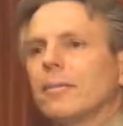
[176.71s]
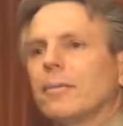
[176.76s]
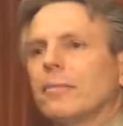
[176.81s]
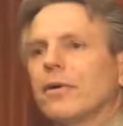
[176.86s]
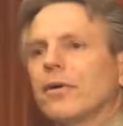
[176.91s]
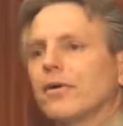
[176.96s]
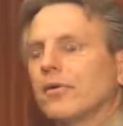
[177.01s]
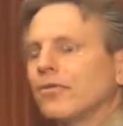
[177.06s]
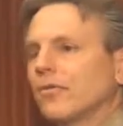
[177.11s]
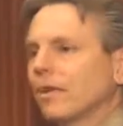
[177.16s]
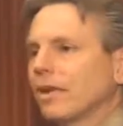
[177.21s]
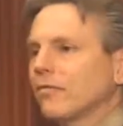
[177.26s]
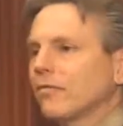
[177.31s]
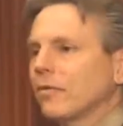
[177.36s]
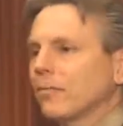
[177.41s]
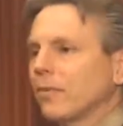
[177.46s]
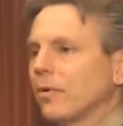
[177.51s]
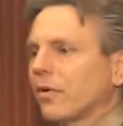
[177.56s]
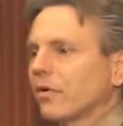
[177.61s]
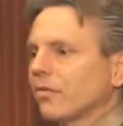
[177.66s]
person
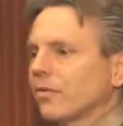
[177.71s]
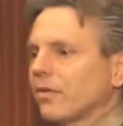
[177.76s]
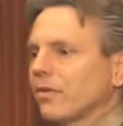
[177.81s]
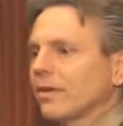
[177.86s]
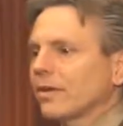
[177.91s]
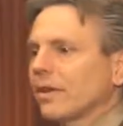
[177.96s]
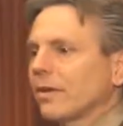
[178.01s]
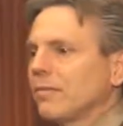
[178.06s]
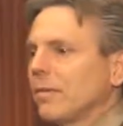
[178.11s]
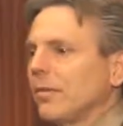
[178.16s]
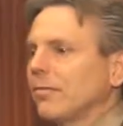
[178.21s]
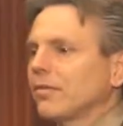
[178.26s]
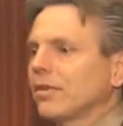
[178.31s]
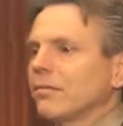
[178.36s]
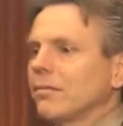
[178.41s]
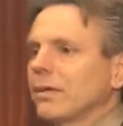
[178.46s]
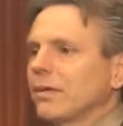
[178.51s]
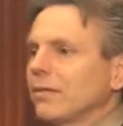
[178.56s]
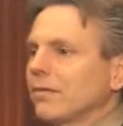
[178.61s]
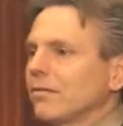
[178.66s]
after person that came up
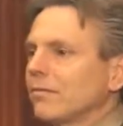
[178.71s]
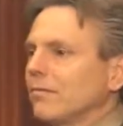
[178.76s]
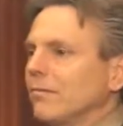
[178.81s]
to me